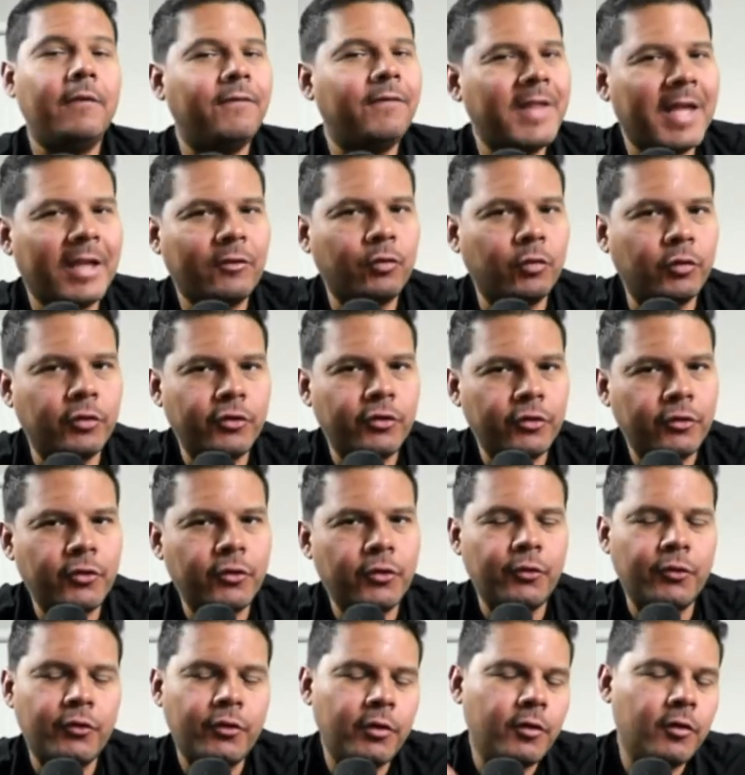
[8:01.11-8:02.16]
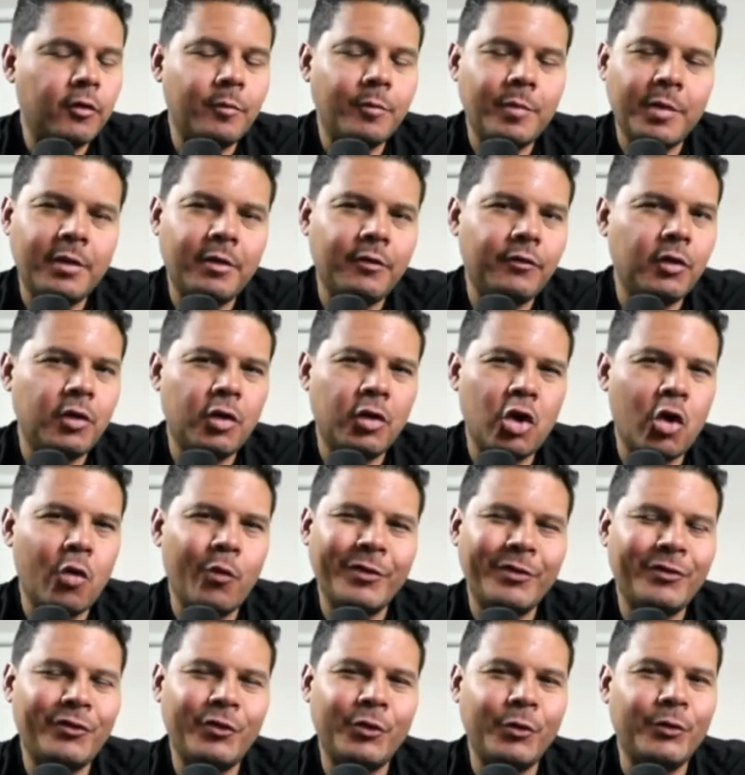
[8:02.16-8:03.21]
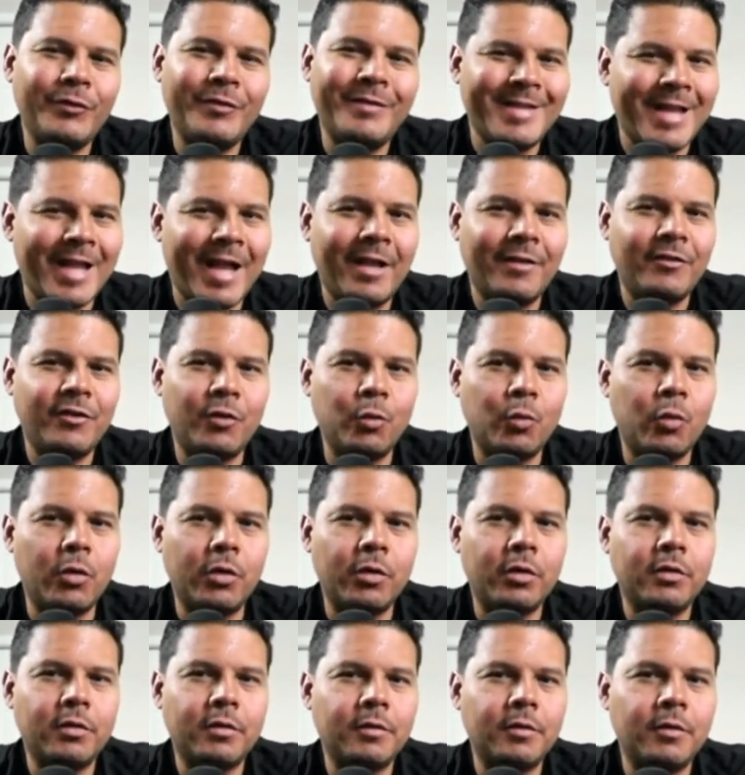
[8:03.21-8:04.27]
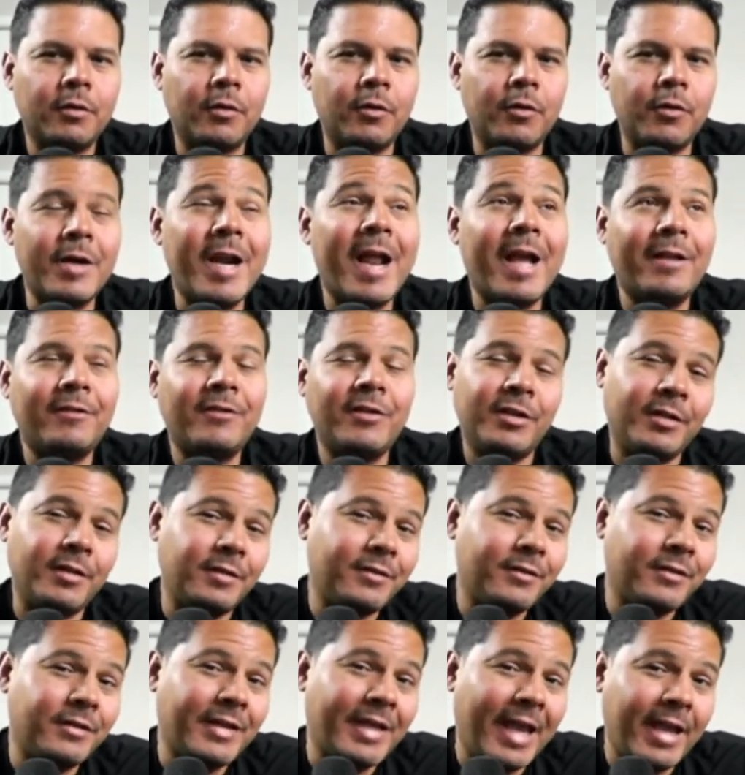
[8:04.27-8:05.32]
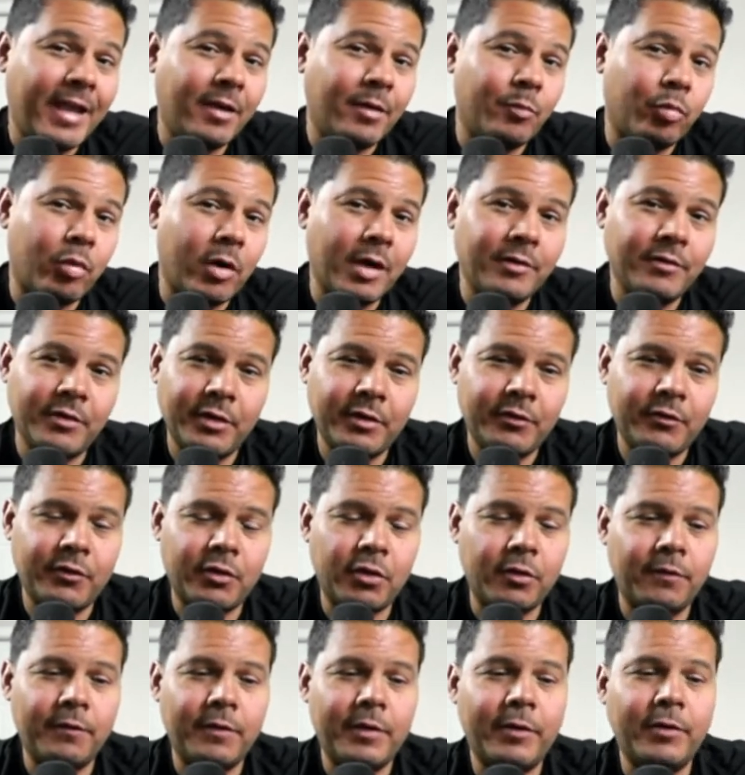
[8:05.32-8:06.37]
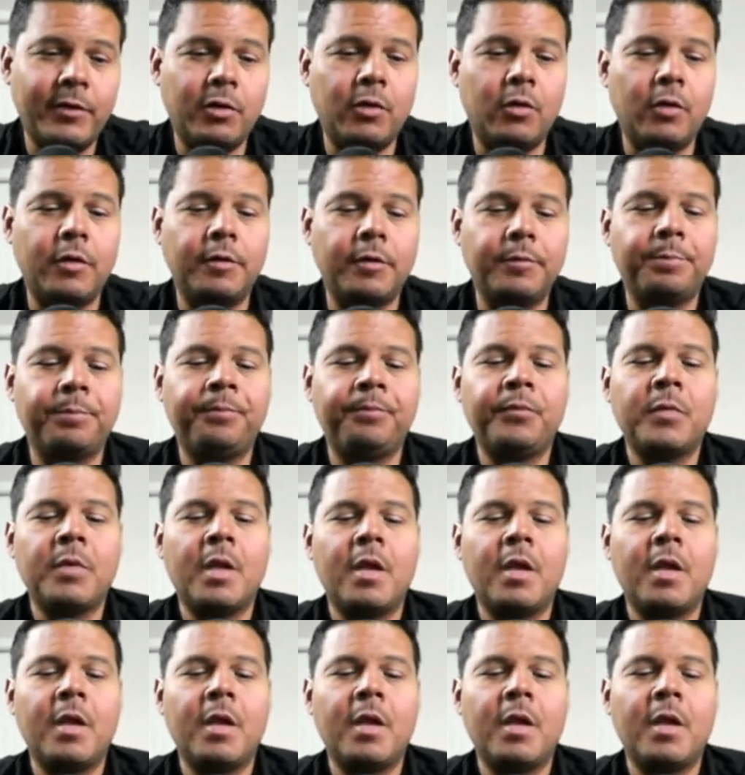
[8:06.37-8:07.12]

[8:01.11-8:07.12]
If that's what you choose to do, because you can always choose not to work or not to take projects that are very long.